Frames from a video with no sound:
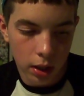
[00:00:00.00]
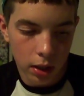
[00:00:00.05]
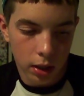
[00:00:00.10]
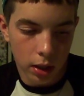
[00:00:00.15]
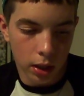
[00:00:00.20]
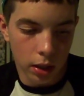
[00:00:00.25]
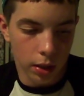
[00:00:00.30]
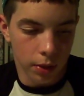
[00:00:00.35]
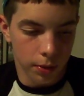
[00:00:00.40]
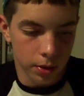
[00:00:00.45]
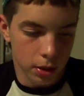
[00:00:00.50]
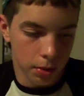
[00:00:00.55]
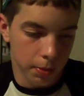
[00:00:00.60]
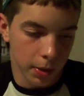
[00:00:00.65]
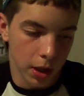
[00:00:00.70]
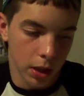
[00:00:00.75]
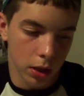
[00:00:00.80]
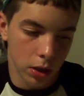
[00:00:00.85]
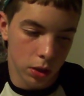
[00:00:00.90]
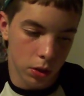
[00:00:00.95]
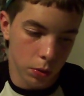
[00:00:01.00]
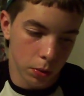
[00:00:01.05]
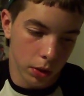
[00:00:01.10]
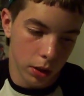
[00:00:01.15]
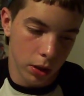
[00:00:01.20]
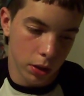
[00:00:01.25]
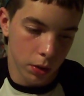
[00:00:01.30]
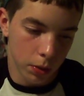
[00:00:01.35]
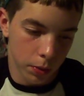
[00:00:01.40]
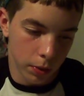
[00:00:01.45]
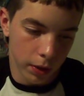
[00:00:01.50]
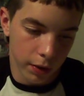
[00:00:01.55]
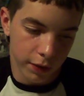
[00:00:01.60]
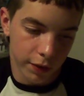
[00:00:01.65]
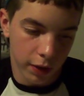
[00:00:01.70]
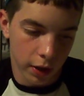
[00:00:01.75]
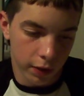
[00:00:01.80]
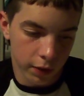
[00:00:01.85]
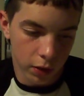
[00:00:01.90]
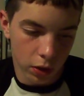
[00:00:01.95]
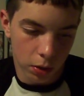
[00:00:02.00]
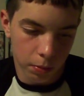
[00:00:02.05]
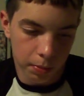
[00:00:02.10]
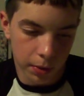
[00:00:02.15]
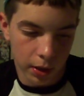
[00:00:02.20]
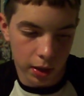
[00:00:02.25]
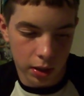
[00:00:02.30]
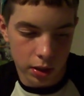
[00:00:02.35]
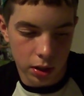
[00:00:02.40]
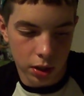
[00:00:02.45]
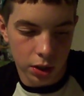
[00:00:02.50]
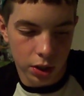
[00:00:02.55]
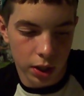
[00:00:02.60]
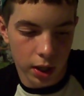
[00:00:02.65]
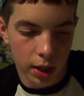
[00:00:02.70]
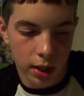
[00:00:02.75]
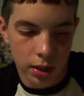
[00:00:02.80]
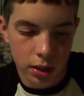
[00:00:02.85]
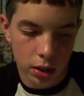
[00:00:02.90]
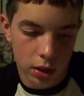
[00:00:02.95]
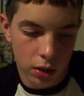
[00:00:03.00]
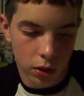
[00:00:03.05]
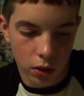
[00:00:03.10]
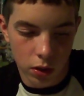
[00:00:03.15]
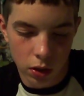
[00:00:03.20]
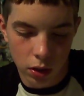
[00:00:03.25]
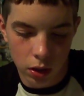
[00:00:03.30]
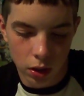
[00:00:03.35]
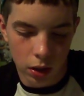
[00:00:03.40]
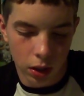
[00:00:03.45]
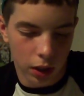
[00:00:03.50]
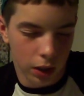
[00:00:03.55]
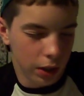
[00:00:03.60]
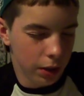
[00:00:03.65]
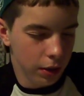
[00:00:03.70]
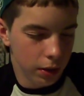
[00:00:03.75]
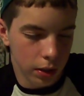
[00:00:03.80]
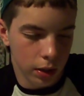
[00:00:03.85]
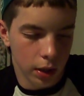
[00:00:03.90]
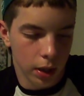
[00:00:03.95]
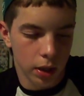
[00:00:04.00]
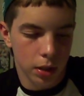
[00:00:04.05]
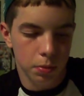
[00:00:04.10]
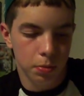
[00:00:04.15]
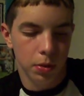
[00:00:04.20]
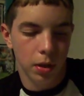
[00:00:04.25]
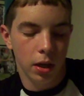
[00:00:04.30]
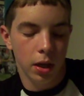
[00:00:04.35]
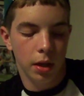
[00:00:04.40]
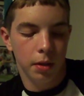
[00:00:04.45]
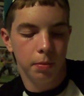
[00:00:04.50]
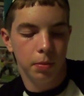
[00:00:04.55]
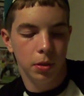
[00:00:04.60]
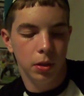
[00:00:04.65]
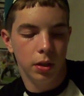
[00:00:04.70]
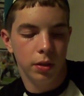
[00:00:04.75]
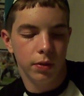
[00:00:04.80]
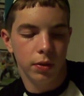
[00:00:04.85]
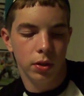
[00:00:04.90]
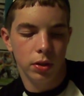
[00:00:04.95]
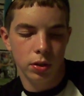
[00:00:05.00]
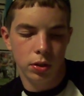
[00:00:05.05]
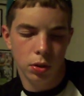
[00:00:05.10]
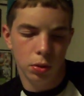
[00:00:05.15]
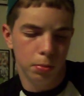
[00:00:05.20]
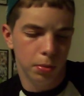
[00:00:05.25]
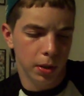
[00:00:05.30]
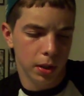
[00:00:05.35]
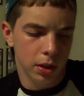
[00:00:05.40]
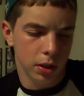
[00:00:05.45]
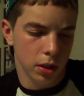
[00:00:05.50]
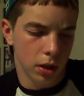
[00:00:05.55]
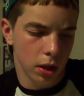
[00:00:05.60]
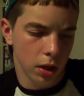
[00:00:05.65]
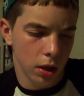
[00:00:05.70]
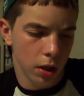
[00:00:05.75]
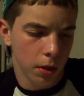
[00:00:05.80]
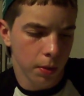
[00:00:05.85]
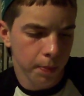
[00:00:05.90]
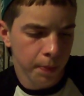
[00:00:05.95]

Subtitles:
Then there was about a 20 to 25-yard pass to Jackson on like the next play, I believe, or 2 plays later.